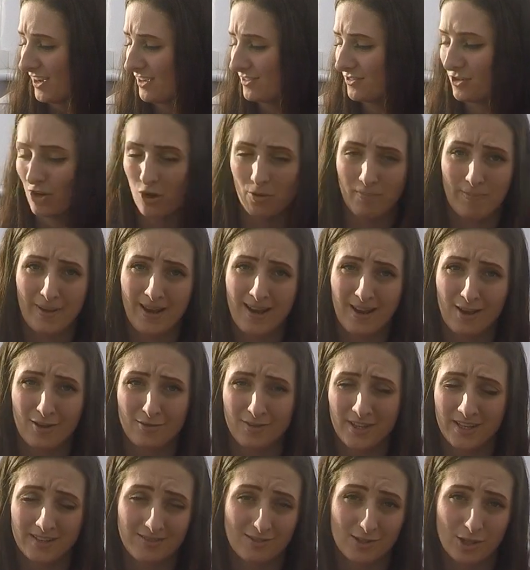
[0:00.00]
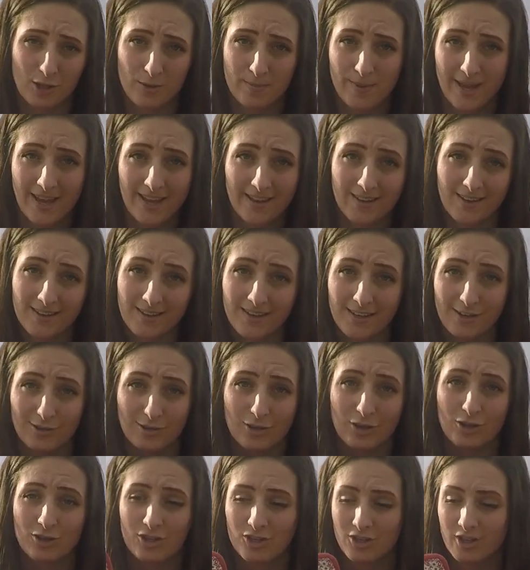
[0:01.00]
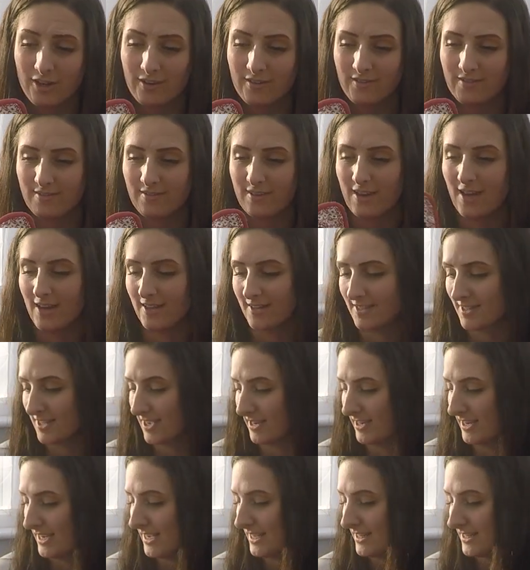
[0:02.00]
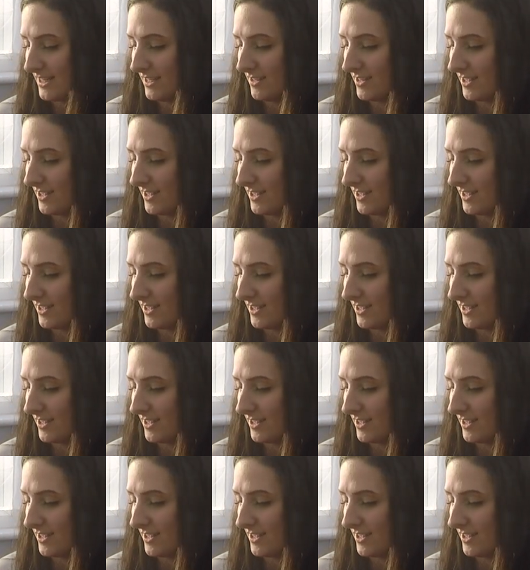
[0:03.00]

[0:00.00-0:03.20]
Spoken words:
Not a pillow, they're too big. Little cushion, nice and easy.